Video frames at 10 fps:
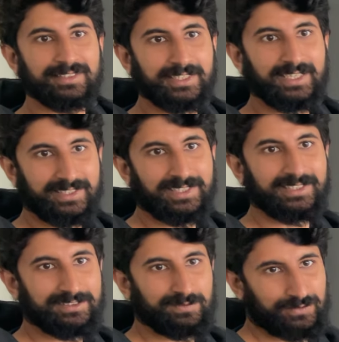Can
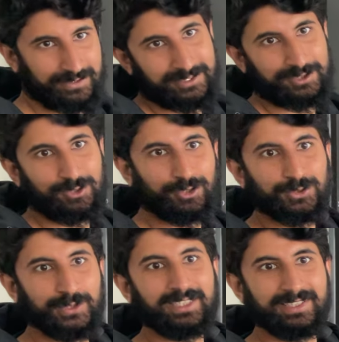I just not
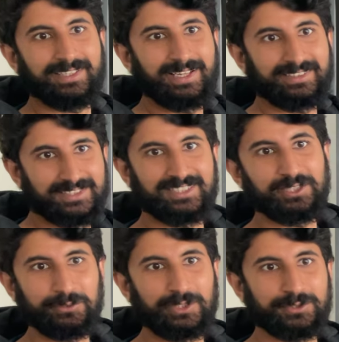do it and just tell
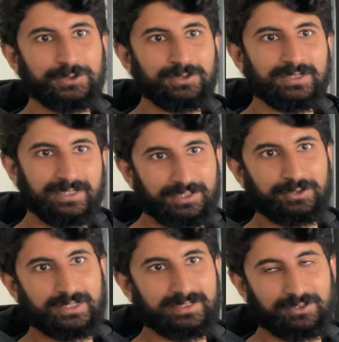you what to do? You
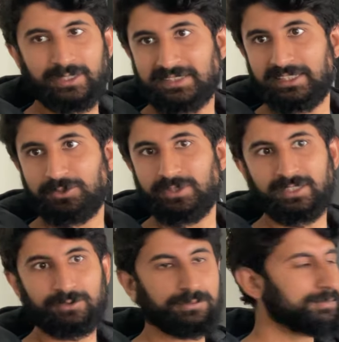guys can do it at home.